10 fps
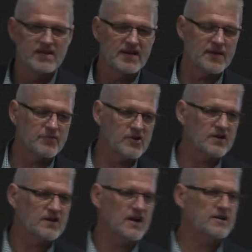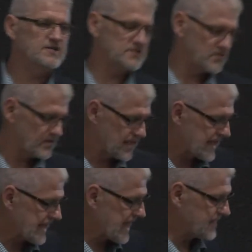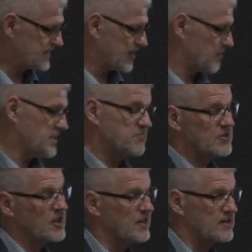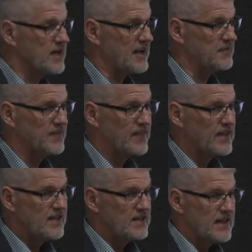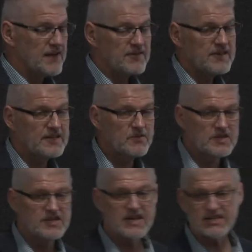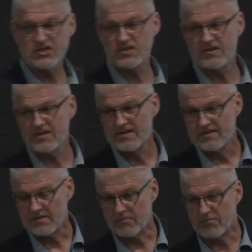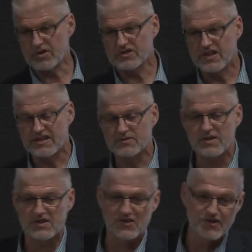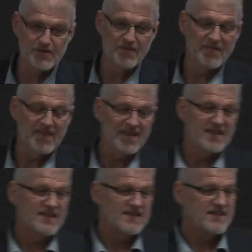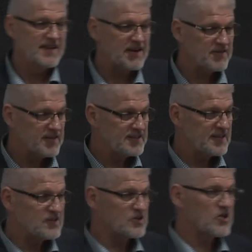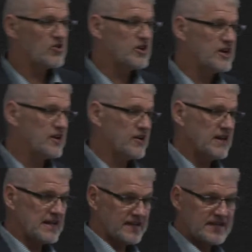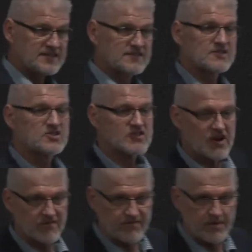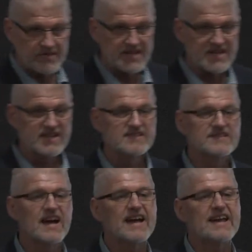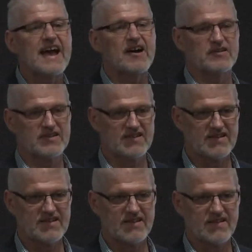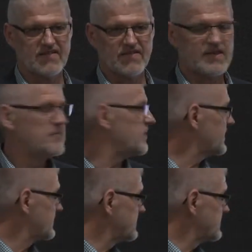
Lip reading: At Berlin Gardens, I tell our people all the time, everything we teach, book studies we do, everything that you're learning here, it needs to start from the inside out, because